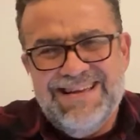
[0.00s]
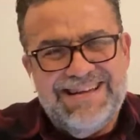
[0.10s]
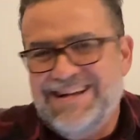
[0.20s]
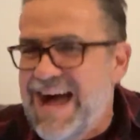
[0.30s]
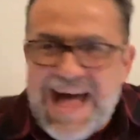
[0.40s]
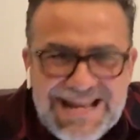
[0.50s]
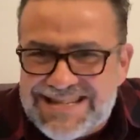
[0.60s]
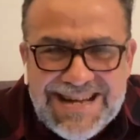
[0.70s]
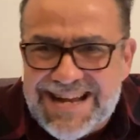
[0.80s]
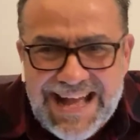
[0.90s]
God is
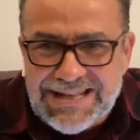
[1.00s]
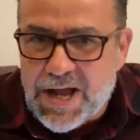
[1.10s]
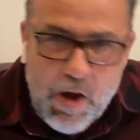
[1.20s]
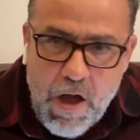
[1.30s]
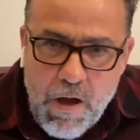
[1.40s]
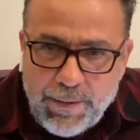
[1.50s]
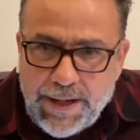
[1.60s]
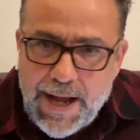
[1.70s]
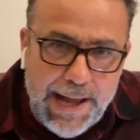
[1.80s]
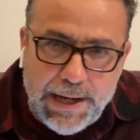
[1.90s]
going to get the glory.
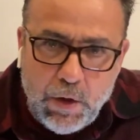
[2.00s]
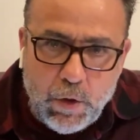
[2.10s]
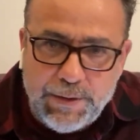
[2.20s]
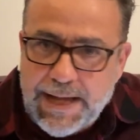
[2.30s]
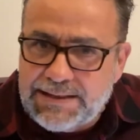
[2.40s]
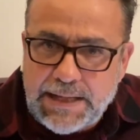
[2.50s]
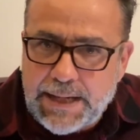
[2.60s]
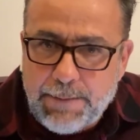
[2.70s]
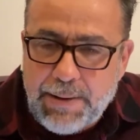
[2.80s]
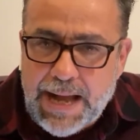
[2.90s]
Hallelujah. Think
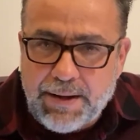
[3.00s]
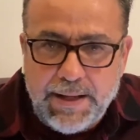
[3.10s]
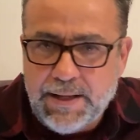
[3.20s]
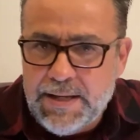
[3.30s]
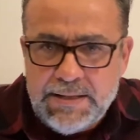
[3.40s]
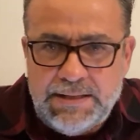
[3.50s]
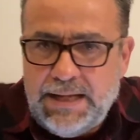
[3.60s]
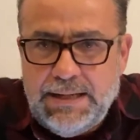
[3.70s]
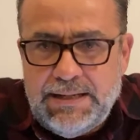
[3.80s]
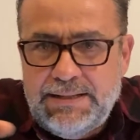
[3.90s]
about it.
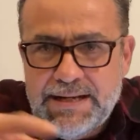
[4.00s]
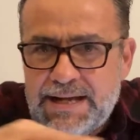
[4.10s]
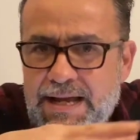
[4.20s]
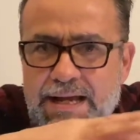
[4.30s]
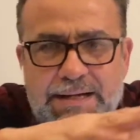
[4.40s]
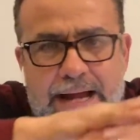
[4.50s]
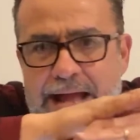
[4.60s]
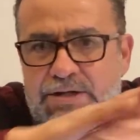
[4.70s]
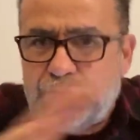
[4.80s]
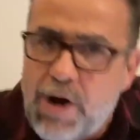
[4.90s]
They,
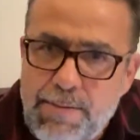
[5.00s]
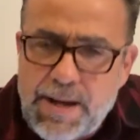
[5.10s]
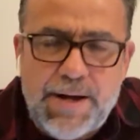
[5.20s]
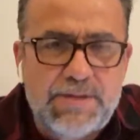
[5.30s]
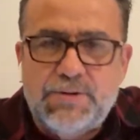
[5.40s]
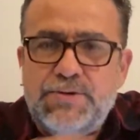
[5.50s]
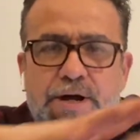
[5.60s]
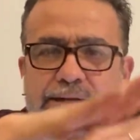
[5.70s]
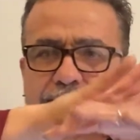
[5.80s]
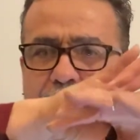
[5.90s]
ain't Trump going to do
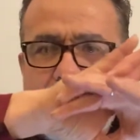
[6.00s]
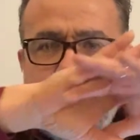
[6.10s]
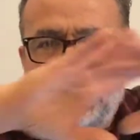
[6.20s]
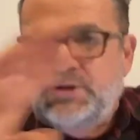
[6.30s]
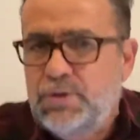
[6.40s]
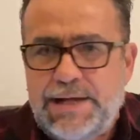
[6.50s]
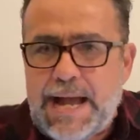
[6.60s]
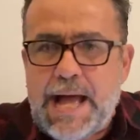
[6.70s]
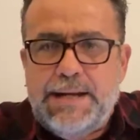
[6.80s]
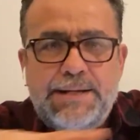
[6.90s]
nothing. Ain't
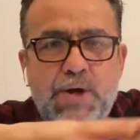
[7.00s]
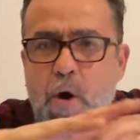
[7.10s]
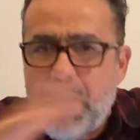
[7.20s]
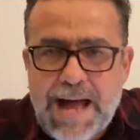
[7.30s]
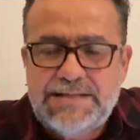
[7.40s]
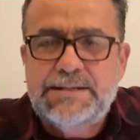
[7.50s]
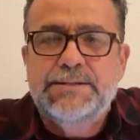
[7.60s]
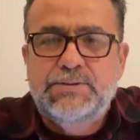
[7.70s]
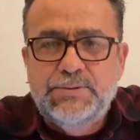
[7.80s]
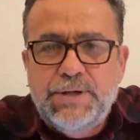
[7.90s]
Giuliani. Nobody's going
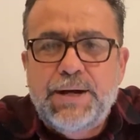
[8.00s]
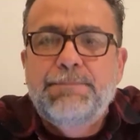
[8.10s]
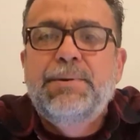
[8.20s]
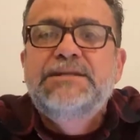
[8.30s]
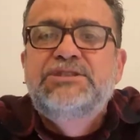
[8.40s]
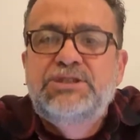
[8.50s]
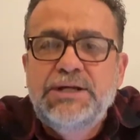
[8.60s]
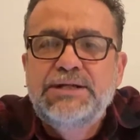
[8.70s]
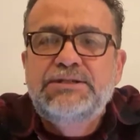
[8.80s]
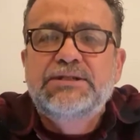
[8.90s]
to do nothing but
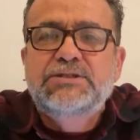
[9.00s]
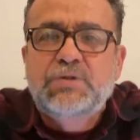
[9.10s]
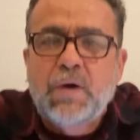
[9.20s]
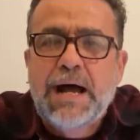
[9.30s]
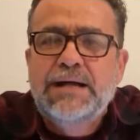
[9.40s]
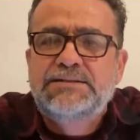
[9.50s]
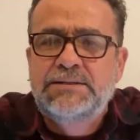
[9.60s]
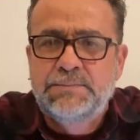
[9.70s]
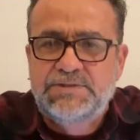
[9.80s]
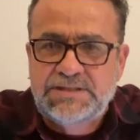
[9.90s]
Jesus Christ
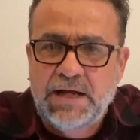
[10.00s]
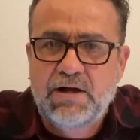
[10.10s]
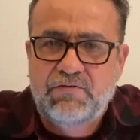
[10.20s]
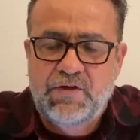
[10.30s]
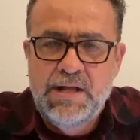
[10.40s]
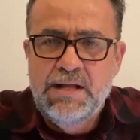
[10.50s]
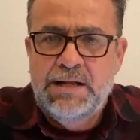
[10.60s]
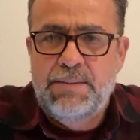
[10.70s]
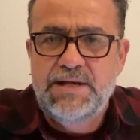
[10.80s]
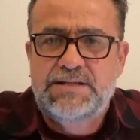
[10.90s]
himself.
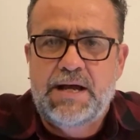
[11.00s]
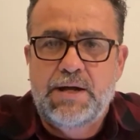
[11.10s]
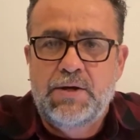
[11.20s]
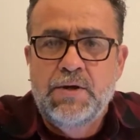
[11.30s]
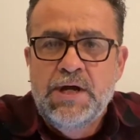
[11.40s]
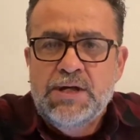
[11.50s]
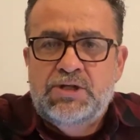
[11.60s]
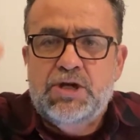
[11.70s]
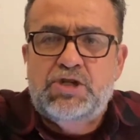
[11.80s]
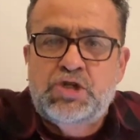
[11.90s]
Let Woo! me tell you,
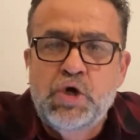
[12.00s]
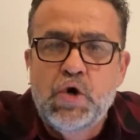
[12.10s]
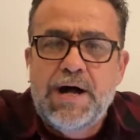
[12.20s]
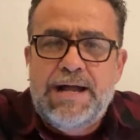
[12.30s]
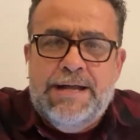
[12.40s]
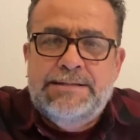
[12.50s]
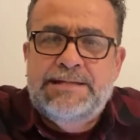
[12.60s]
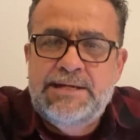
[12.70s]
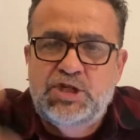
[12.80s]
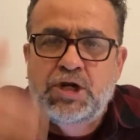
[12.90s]
Joshua is
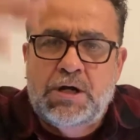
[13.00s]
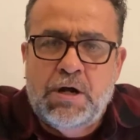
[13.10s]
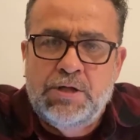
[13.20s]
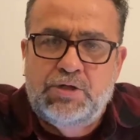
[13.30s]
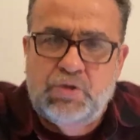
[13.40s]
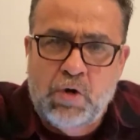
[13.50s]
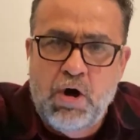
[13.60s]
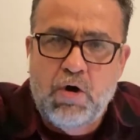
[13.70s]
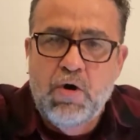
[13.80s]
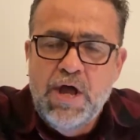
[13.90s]
in control.